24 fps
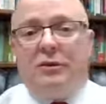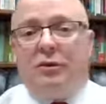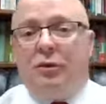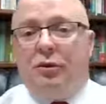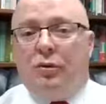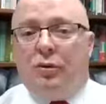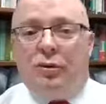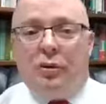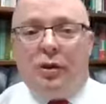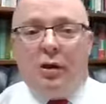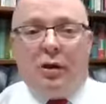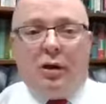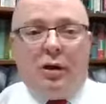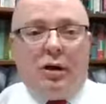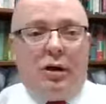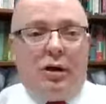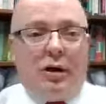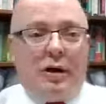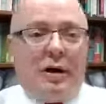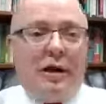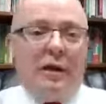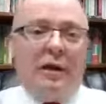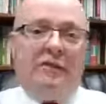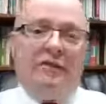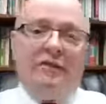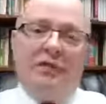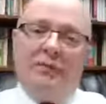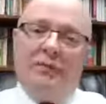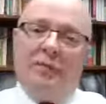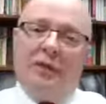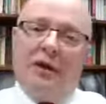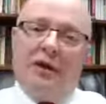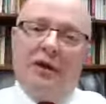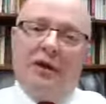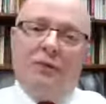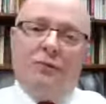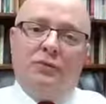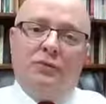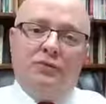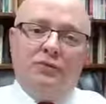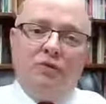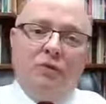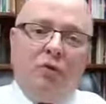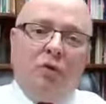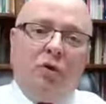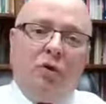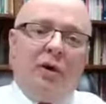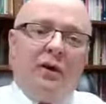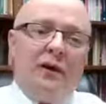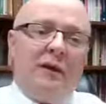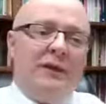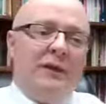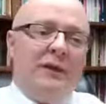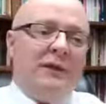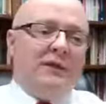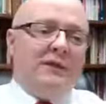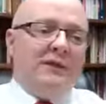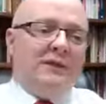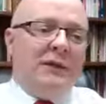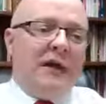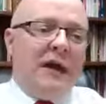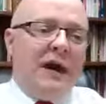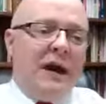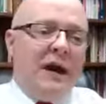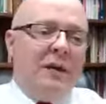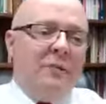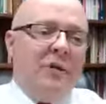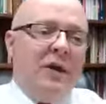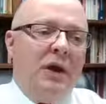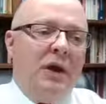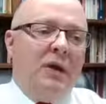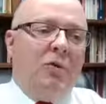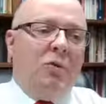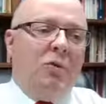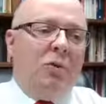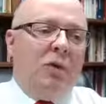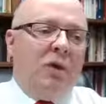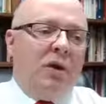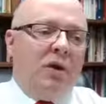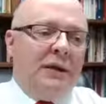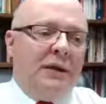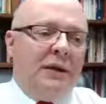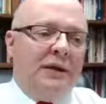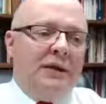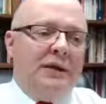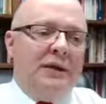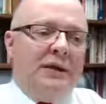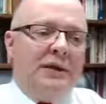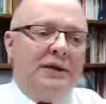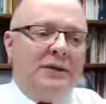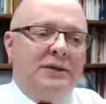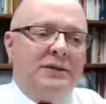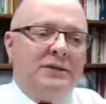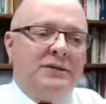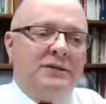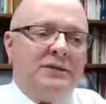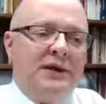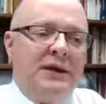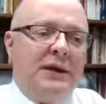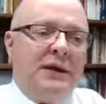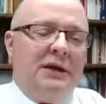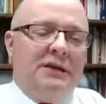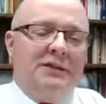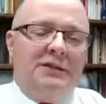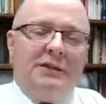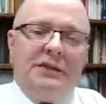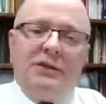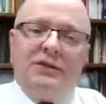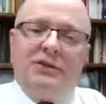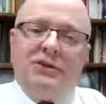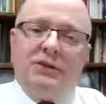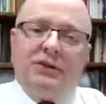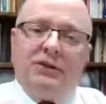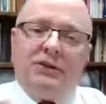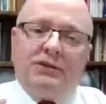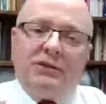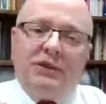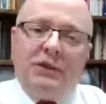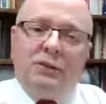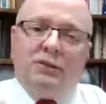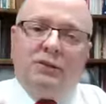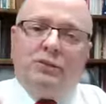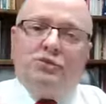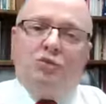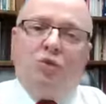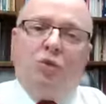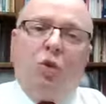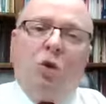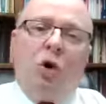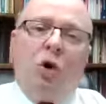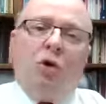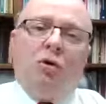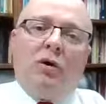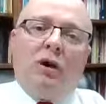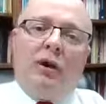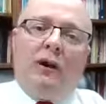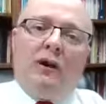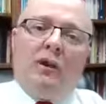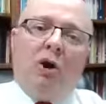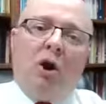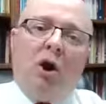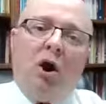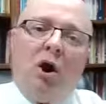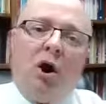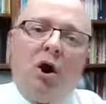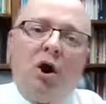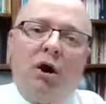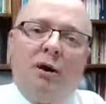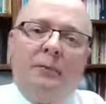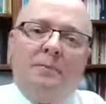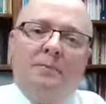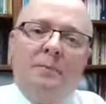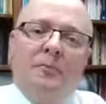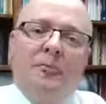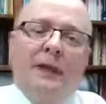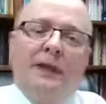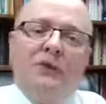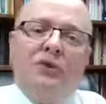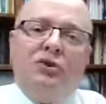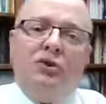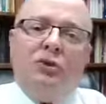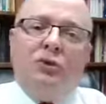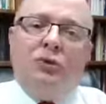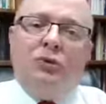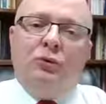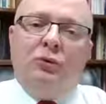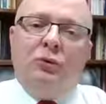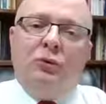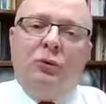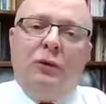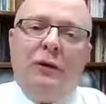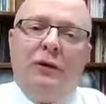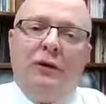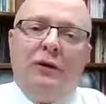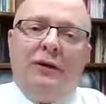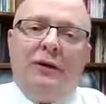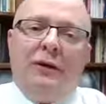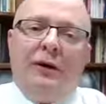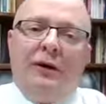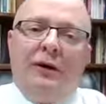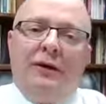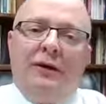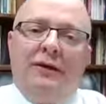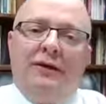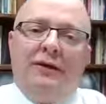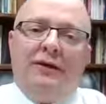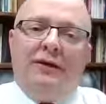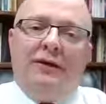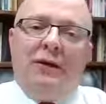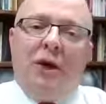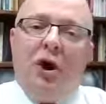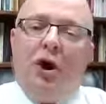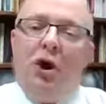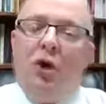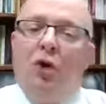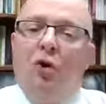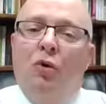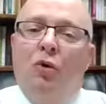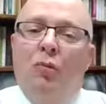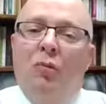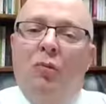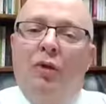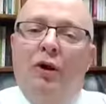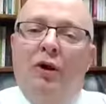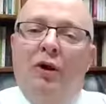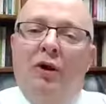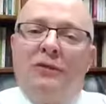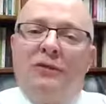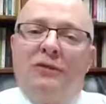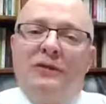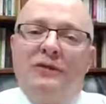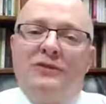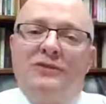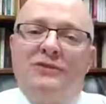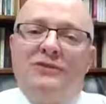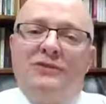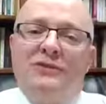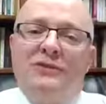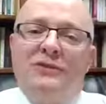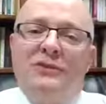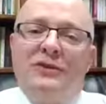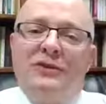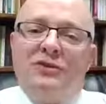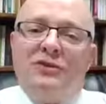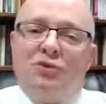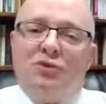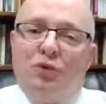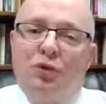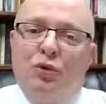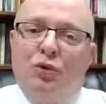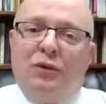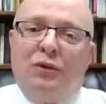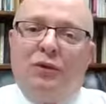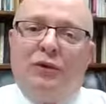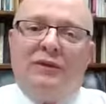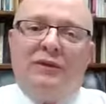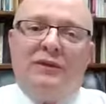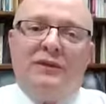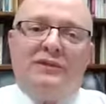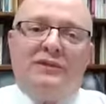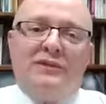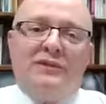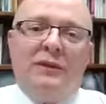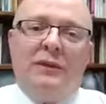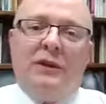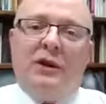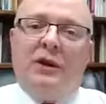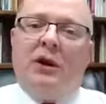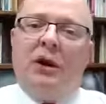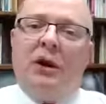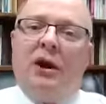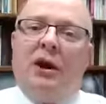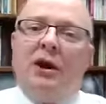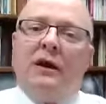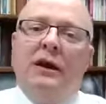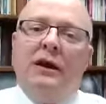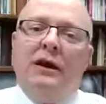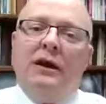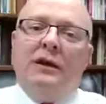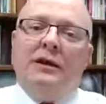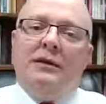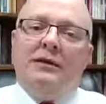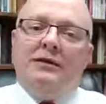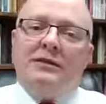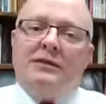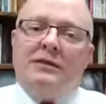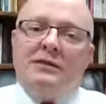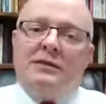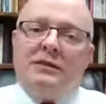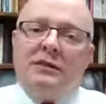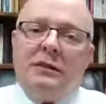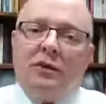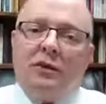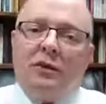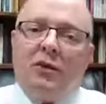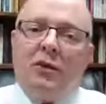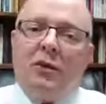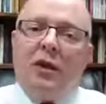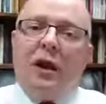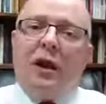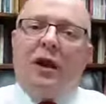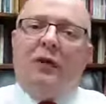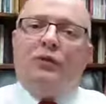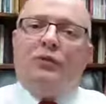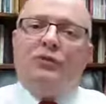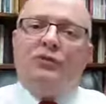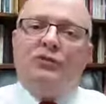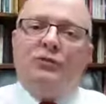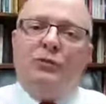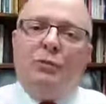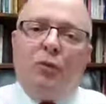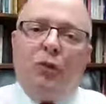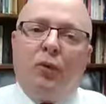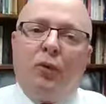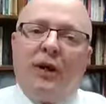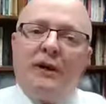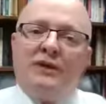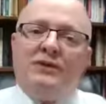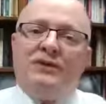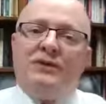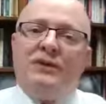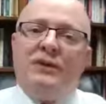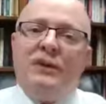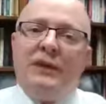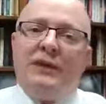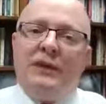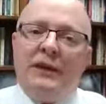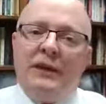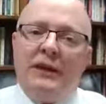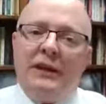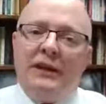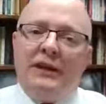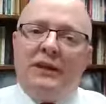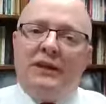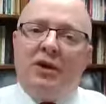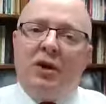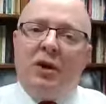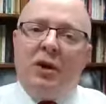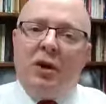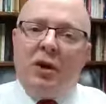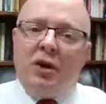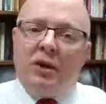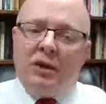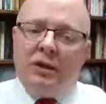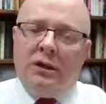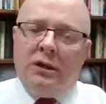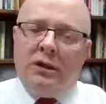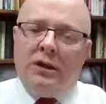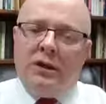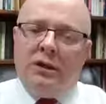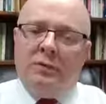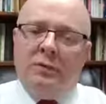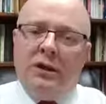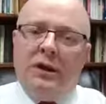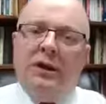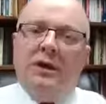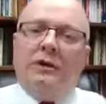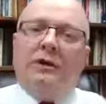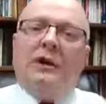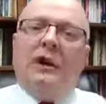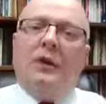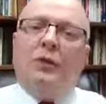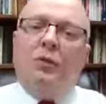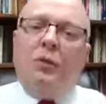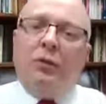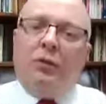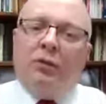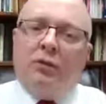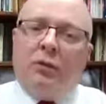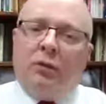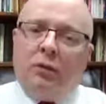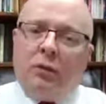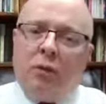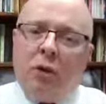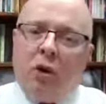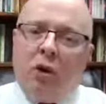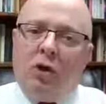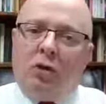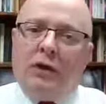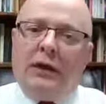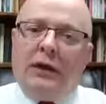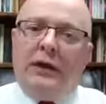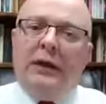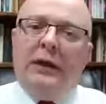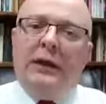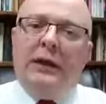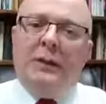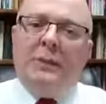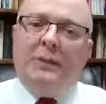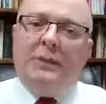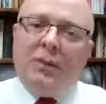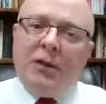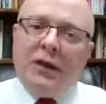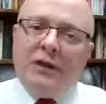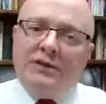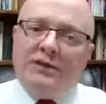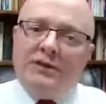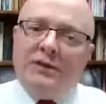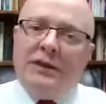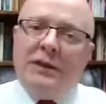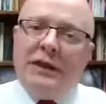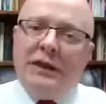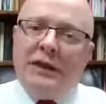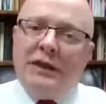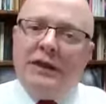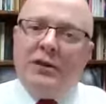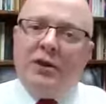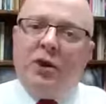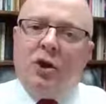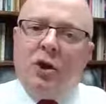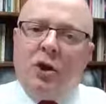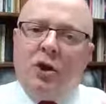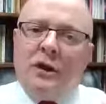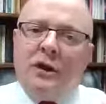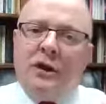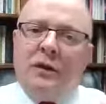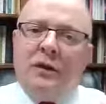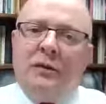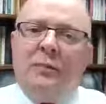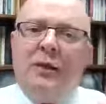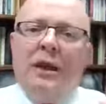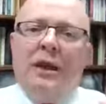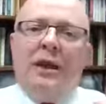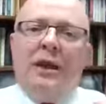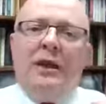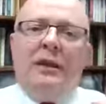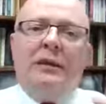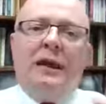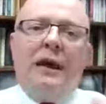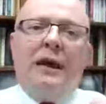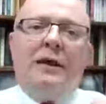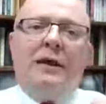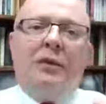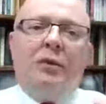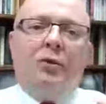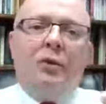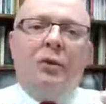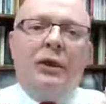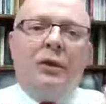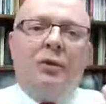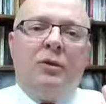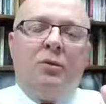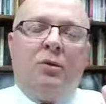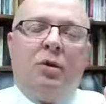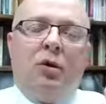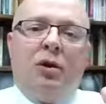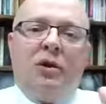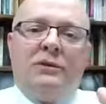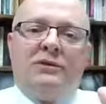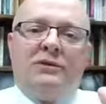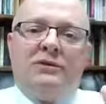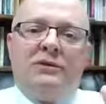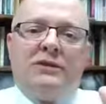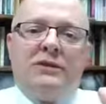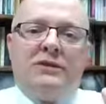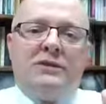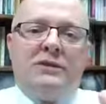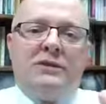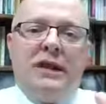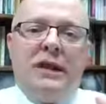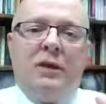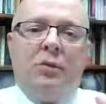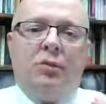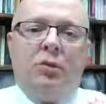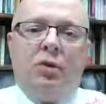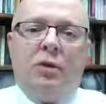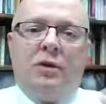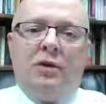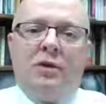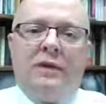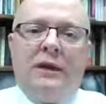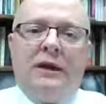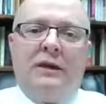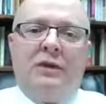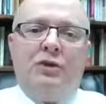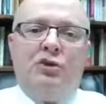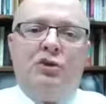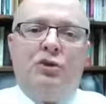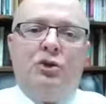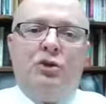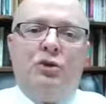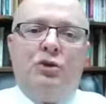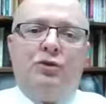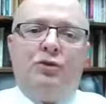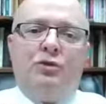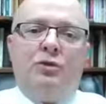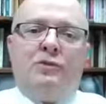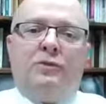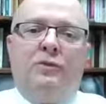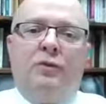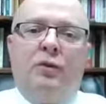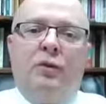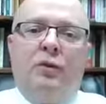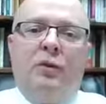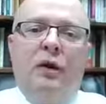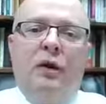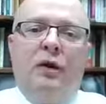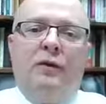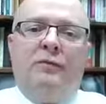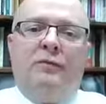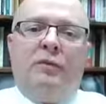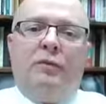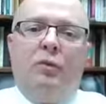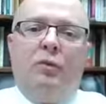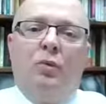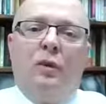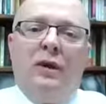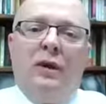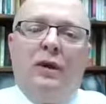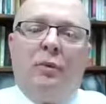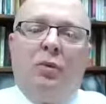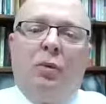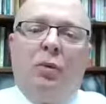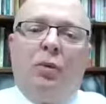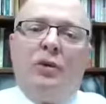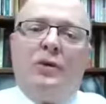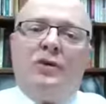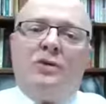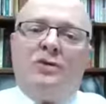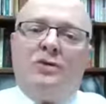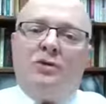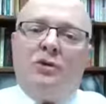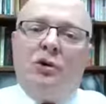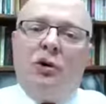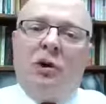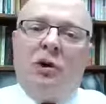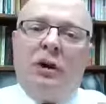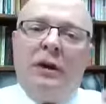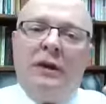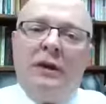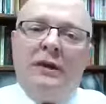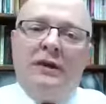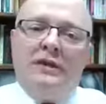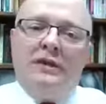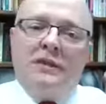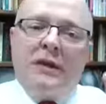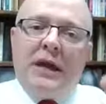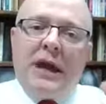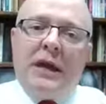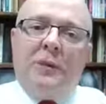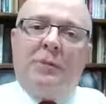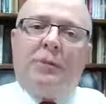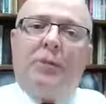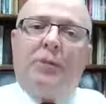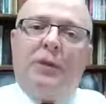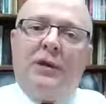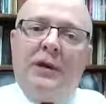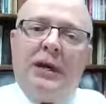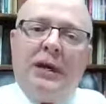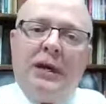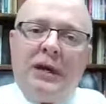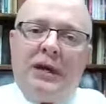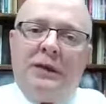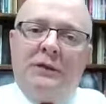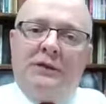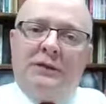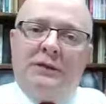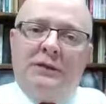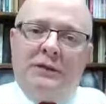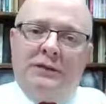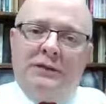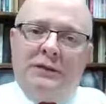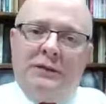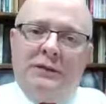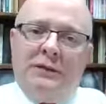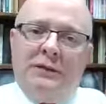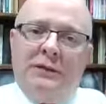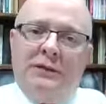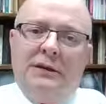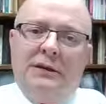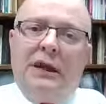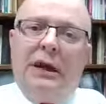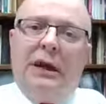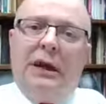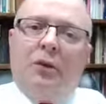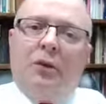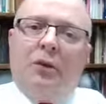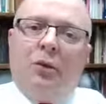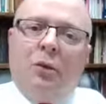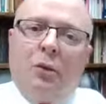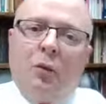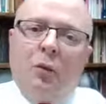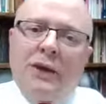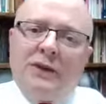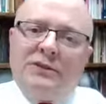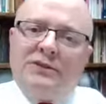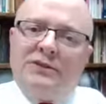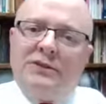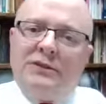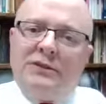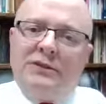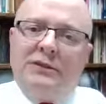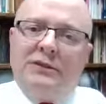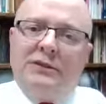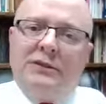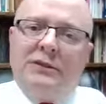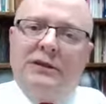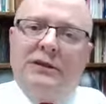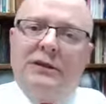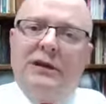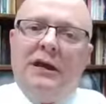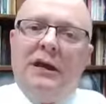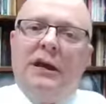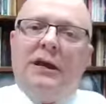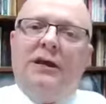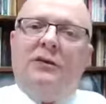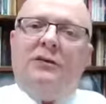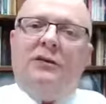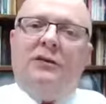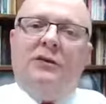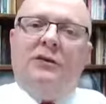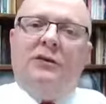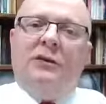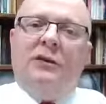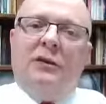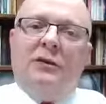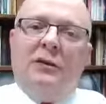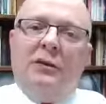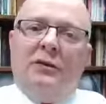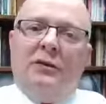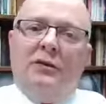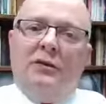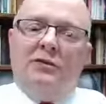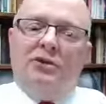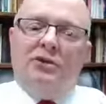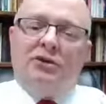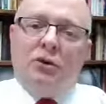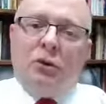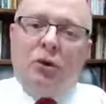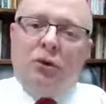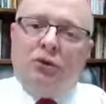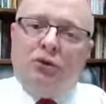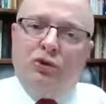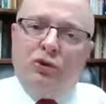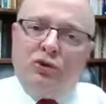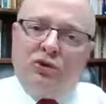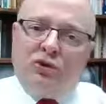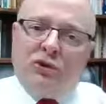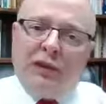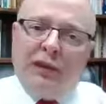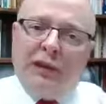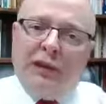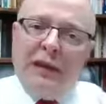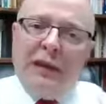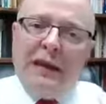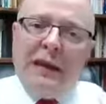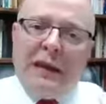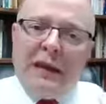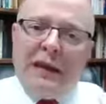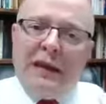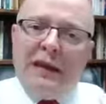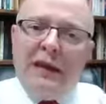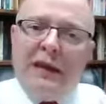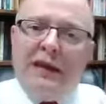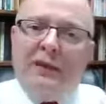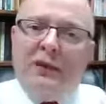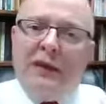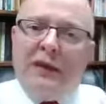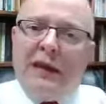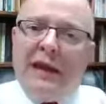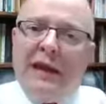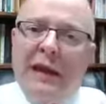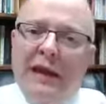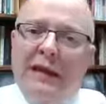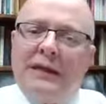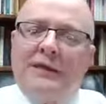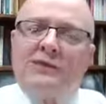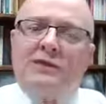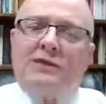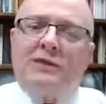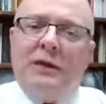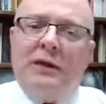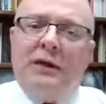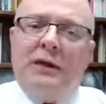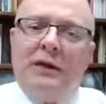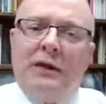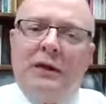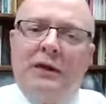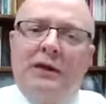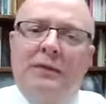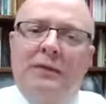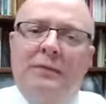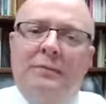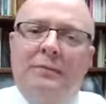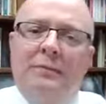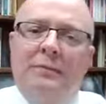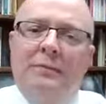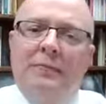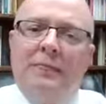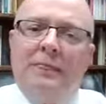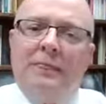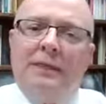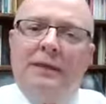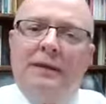So everybody was wanting his time, wanting his attention as he was walking on to uh, the home of this this ruler of this synagogue. This is the crowd was pressing in on him. They were thronging him, pressing in on him. That Greek word is the same word that is used for for when a prisoner is apprehended and arrested, and the the, the soldiers lay their hands on him.